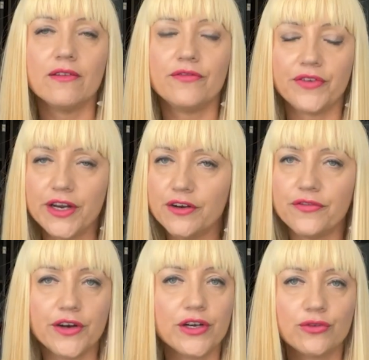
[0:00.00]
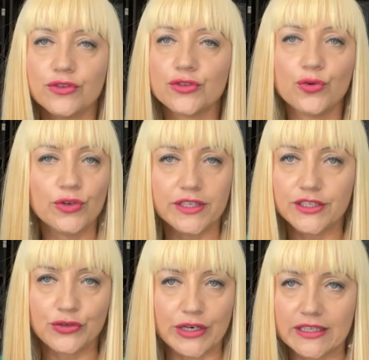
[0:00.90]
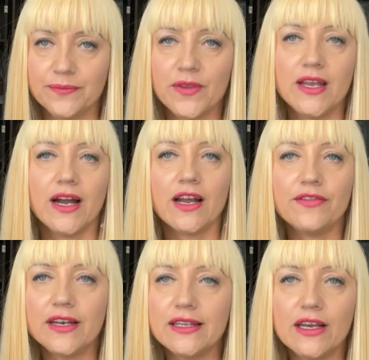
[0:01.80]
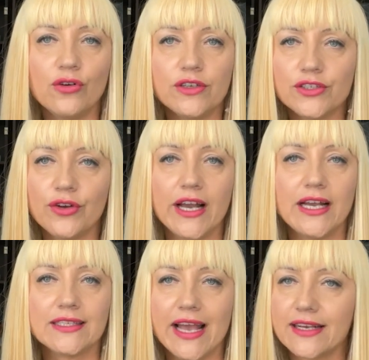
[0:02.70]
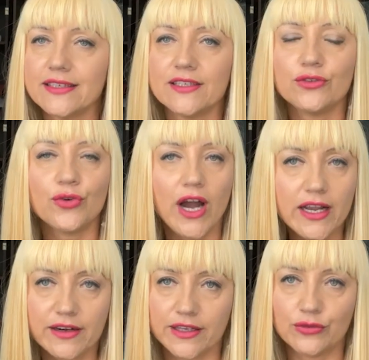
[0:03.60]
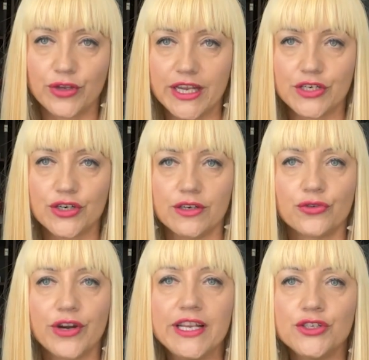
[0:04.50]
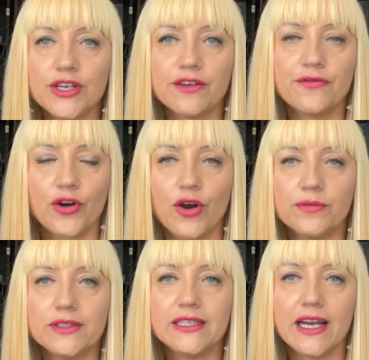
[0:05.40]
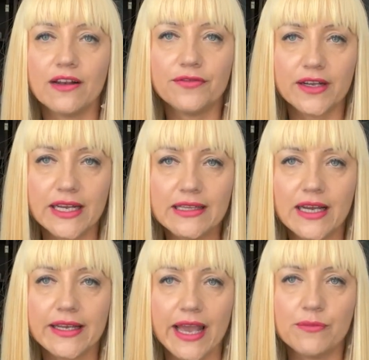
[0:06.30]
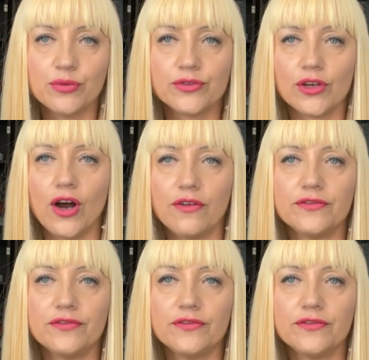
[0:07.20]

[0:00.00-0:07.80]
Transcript: very, very good school district. Alpharetta also has access to higher education, ranging from the Alpharetta campus of